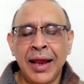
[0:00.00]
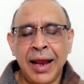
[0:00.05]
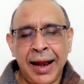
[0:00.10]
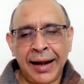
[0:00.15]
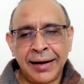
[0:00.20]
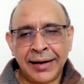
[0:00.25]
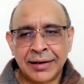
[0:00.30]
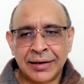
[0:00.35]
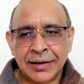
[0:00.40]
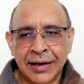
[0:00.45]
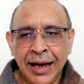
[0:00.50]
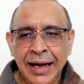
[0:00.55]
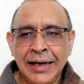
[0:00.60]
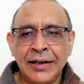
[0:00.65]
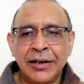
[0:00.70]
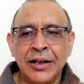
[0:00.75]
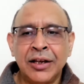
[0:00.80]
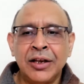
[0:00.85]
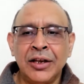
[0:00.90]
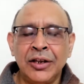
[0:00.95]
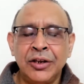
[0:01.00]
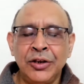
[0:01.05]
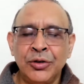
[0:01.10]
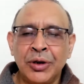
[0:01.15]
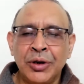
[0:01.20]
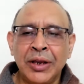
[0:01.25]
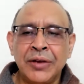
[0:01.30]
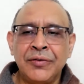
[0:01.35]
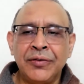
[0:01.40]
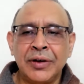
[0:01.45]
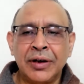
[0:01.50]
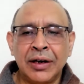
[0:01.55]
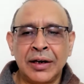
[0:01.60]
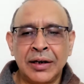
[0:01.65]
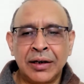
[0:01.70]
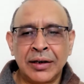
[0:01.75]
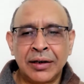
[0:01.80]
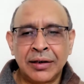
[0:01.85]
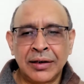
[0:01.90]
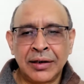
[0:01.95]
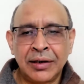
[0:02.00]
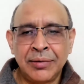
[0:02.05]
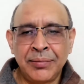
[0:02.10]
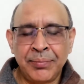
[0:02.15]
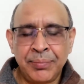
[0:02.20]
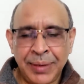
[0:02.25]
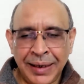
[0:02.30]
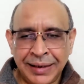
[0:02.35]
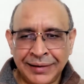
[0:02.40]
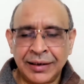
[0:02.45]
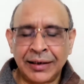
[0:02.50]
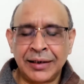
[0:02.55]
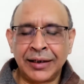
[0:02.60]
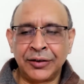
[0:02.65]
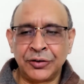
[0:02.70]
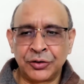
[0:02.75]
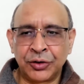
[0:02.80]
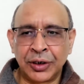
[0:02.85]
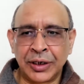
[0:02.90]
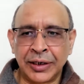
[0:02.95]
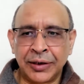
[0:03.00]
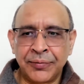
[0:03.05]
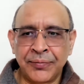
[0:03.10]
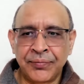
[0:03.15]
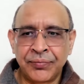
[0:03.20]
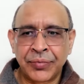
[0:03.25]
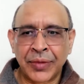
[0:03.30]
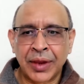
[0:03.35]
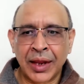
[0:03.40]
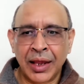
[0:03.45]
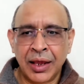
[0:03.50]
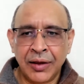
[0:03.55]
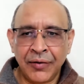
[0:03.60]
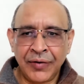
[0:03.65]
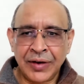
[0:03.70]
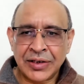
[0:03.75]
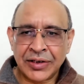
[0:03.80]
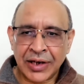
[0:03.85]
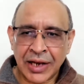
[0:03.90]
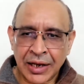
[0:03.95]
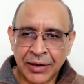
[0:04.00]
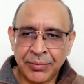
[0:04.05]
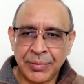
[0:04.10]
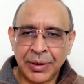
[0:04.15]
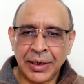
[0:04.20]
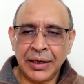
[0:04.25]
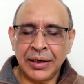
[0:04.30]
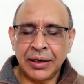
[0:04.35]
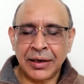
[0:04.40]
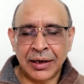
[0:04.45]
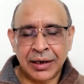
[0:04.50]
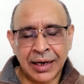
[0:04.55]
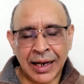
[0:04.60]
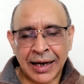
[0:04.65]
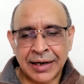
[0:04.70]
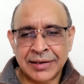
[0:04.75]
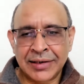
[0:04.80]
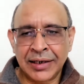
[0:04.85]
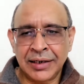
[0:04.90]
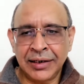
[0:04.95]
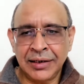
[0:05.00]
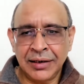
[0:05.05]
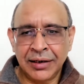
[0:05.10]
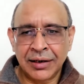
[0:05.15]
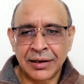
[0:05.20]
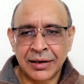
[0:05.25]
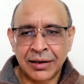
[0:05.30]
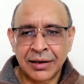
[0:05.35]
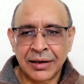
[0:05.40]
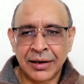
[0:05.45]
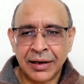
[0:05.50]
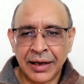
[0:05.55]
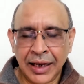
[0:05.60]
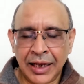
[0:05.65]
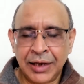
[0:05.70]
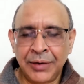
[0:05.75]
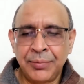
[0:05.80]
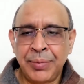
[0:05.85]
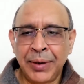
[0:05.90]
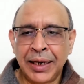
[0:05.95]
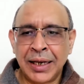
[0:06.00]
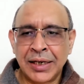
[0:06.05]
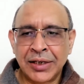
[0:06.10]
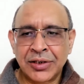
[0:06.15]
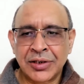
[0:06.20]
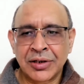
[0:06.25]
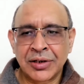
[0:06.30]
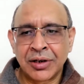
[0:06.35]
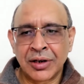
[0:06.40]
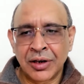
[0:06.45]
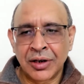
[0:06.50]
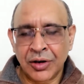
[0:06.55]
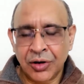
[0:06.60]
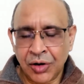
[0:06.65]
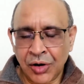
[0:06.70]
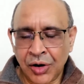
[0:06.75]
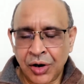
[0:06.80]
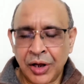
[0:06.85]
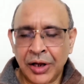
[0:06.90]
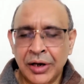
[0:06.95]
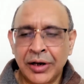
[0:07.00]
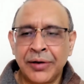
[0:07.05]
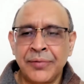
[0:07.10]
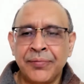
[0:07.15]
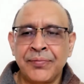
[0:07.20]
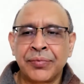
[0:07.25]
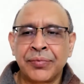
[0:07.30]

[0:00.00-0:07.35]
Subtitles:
And at night, you give a basal insulin, which can be glargine, NPH, or